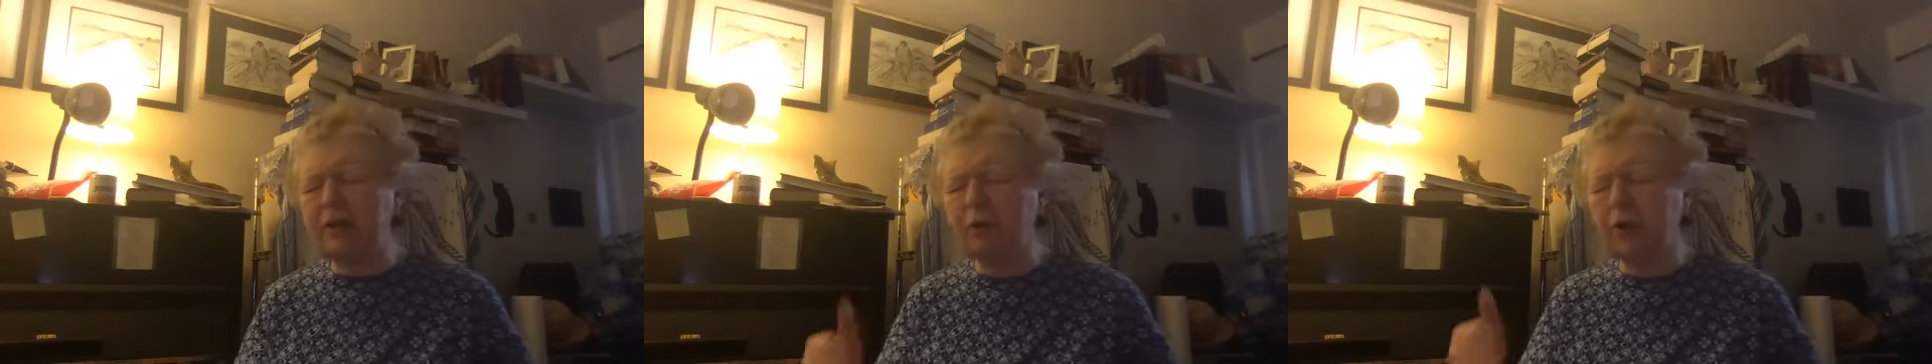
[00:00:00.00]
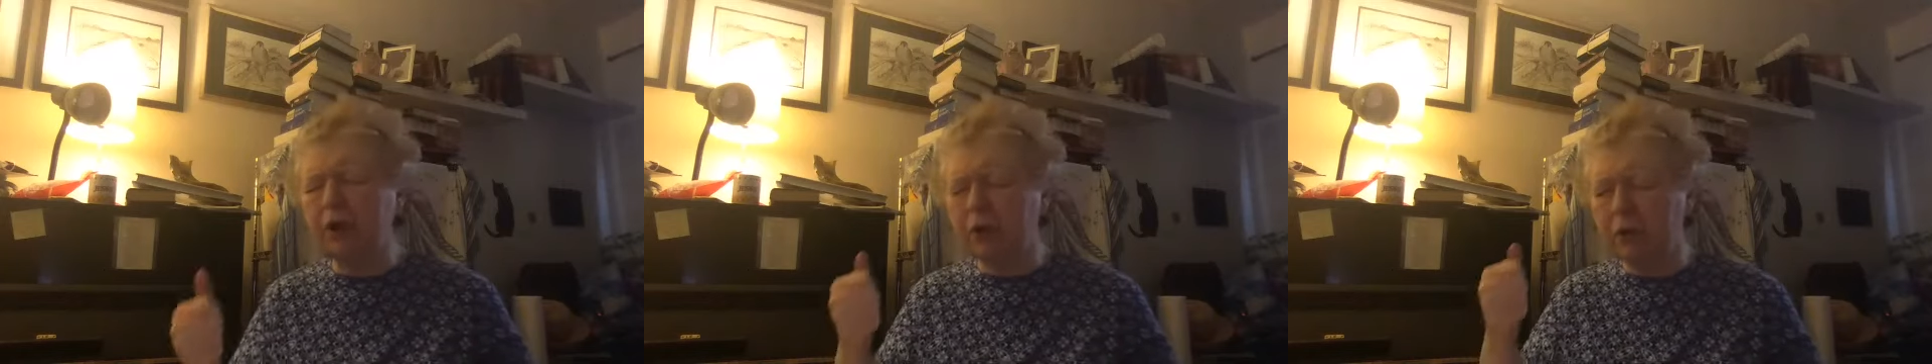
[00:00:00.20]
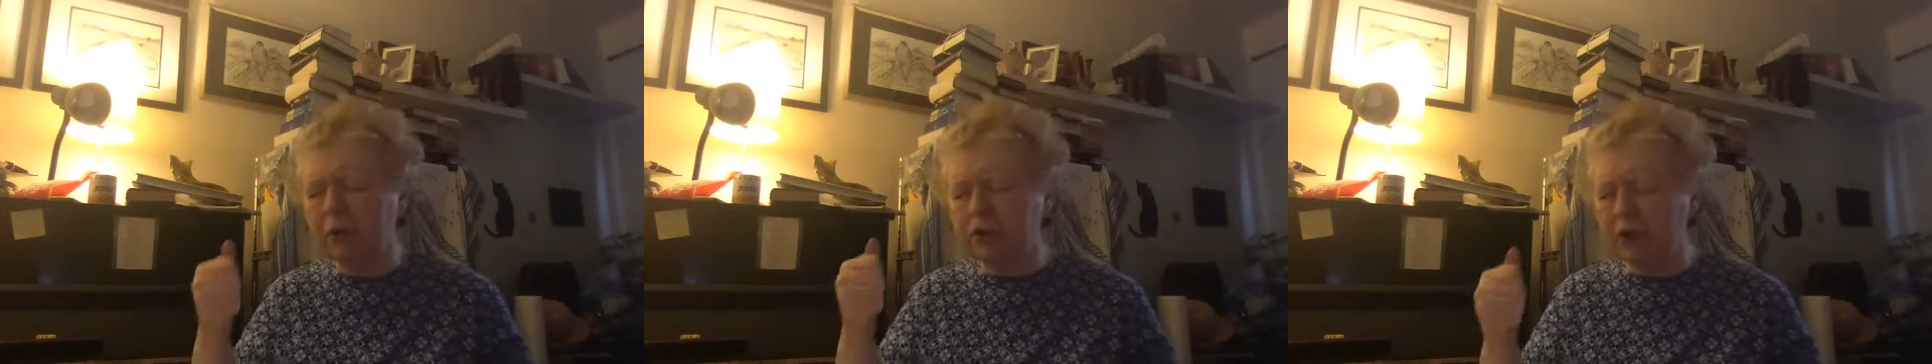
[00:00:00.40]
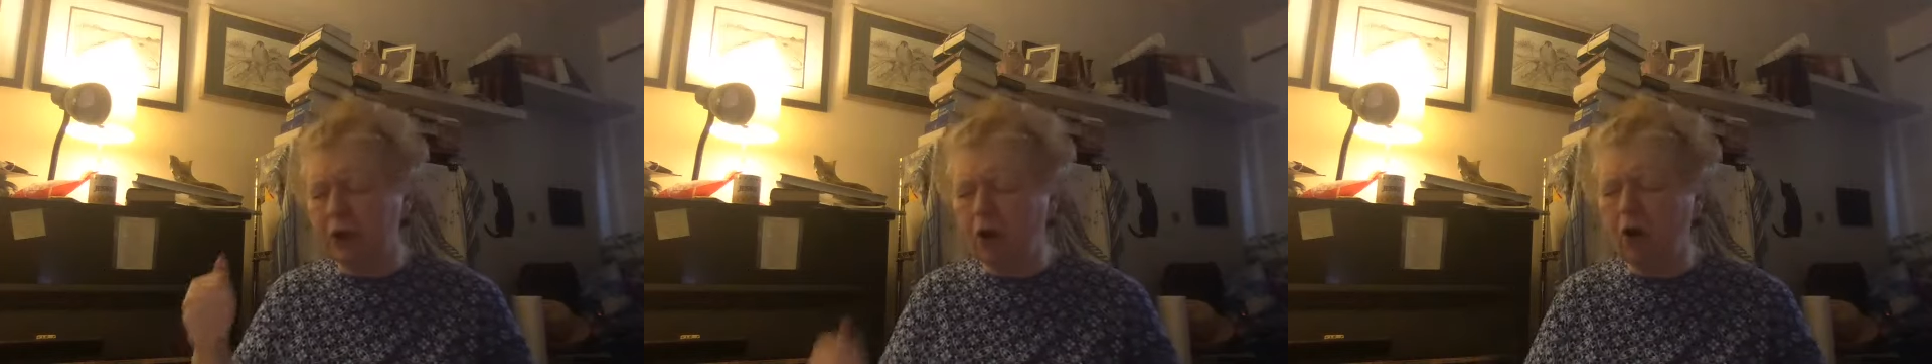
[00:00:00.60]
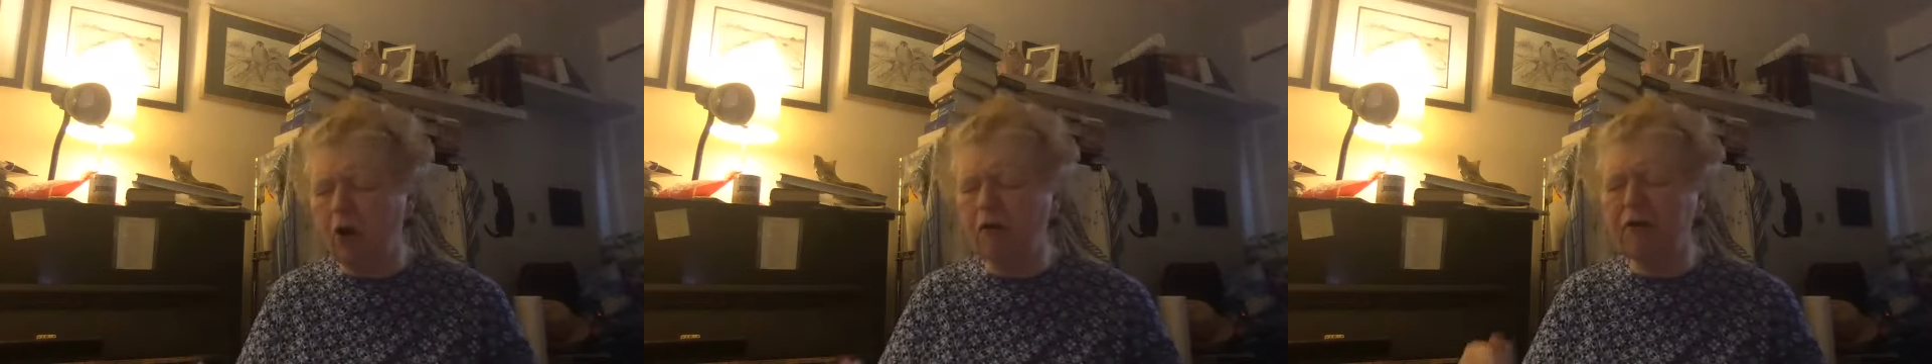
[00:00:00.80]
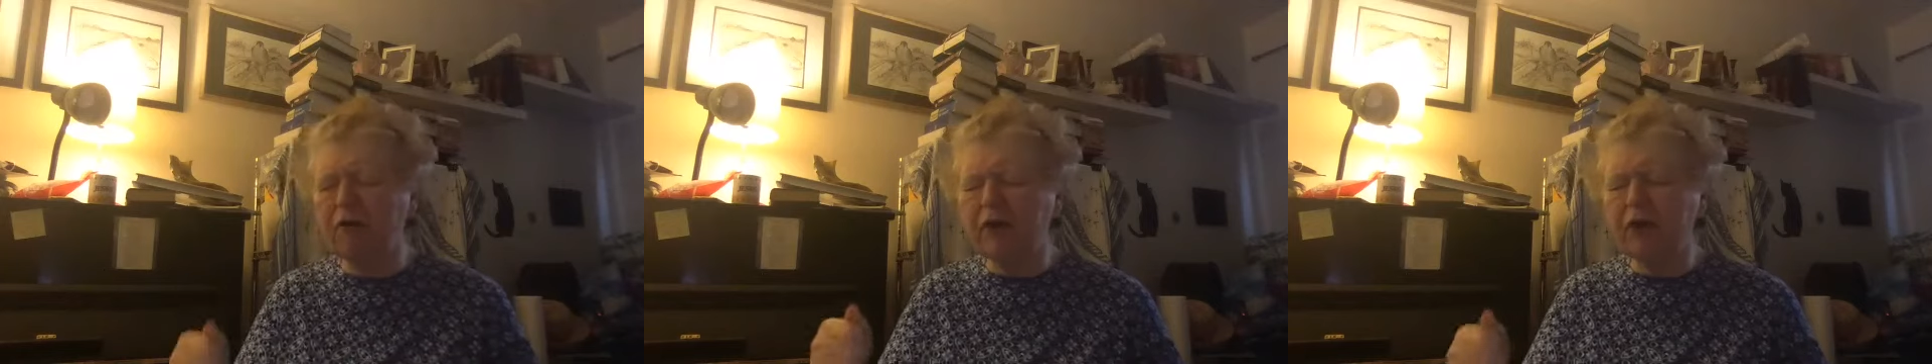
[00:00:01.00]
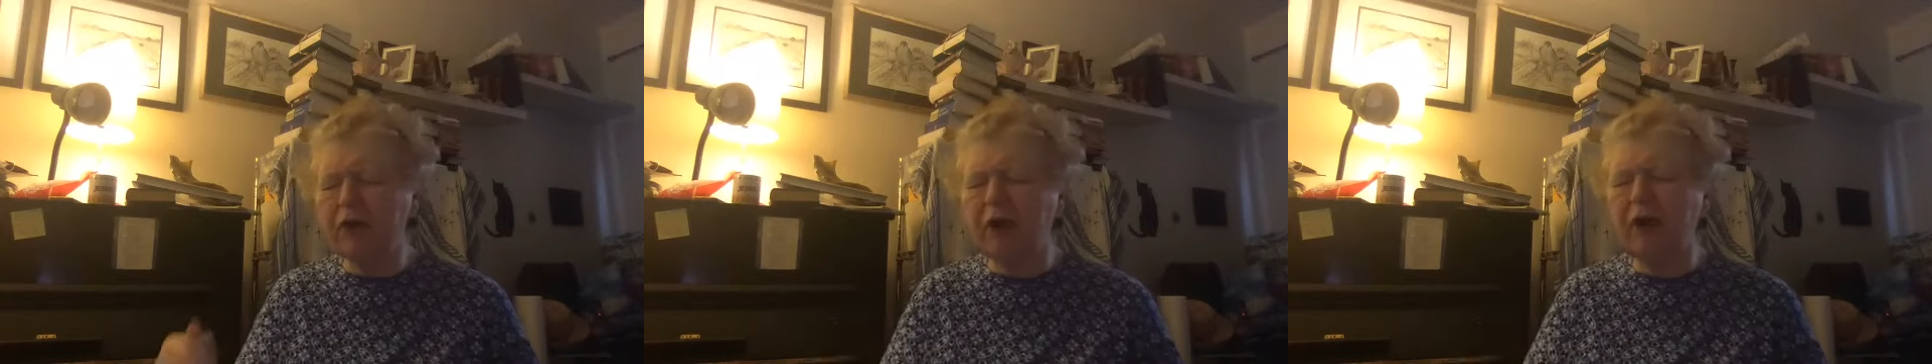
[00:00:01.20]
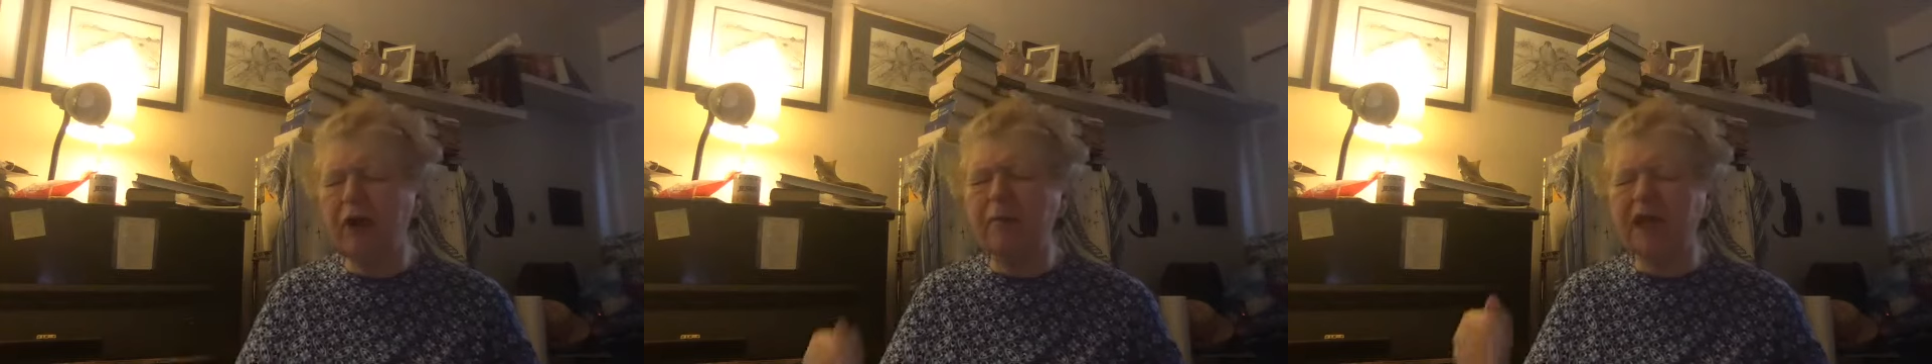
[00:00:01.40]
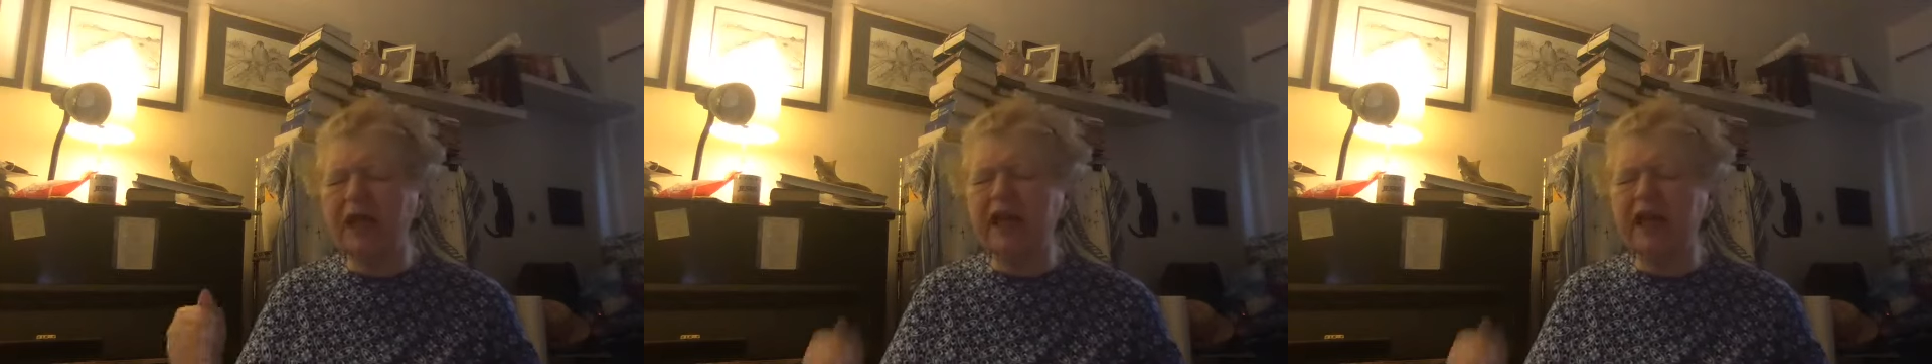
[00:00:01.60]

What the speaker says: We're going to overcome